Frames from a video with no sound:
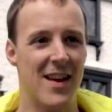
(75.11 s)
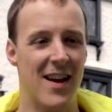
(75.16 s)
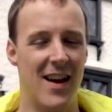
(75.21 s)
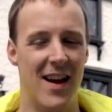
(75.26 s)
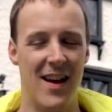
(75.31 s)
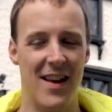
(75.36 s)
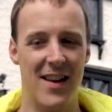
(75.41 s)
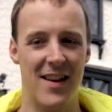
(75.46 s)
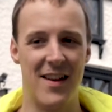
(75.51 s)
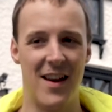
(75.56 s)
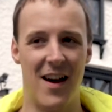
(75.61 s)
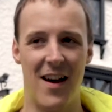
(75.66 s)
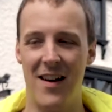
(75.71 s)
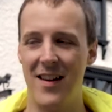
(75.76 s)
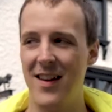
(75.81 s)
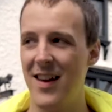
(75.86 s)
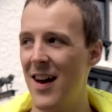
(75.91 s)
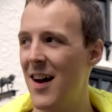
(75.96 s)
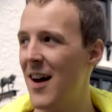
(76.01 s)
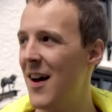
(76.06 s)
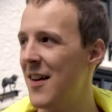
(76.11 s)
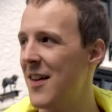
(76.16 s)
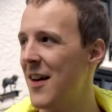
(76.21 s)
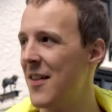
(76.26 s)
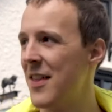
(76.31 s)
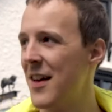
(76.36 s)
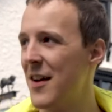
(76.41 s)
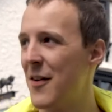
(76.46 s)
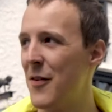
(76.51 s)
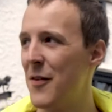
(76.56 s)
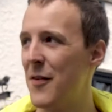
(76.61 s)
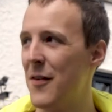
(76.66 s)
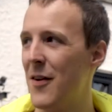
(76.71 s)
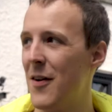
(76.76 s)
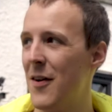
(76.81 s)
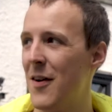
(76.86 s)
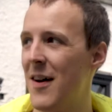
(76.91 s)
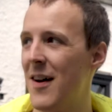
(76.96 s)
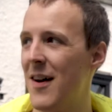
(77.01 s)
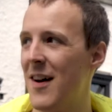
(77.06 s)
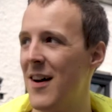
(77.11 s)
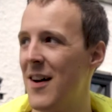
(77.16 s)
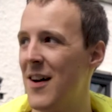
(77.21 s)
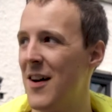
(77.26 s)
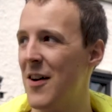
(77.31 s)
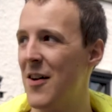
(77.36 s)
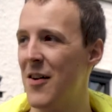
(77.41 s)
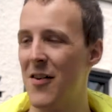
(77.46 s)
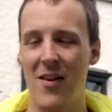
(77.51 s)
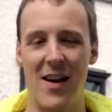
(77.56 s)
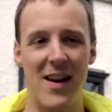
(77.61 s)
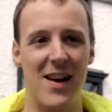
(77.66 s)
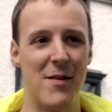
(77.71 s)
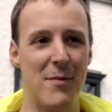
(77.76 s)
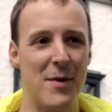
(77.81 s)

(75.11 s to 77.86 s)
And I think we've got a great